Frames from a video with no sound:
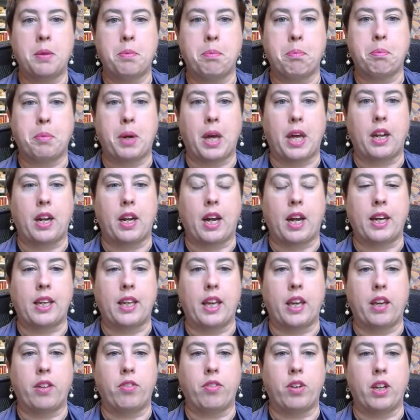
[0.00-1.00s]
but I
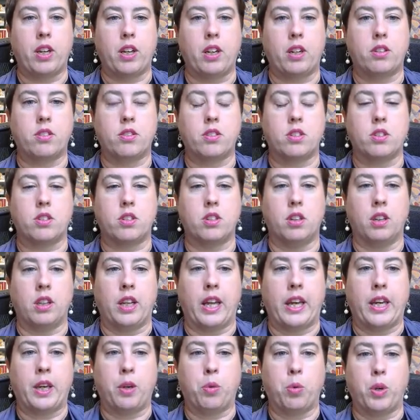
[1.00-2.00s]
gave it
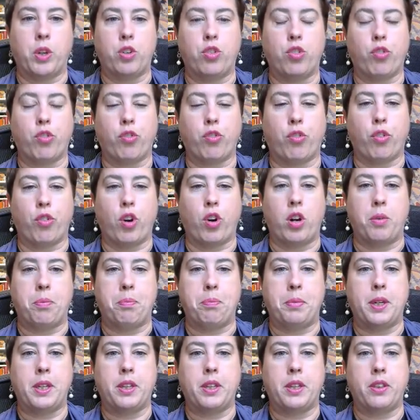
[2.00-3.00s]
language
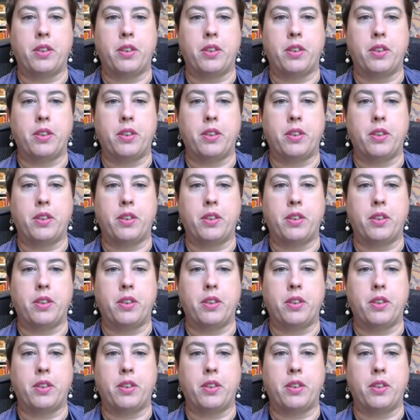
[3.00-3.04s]
from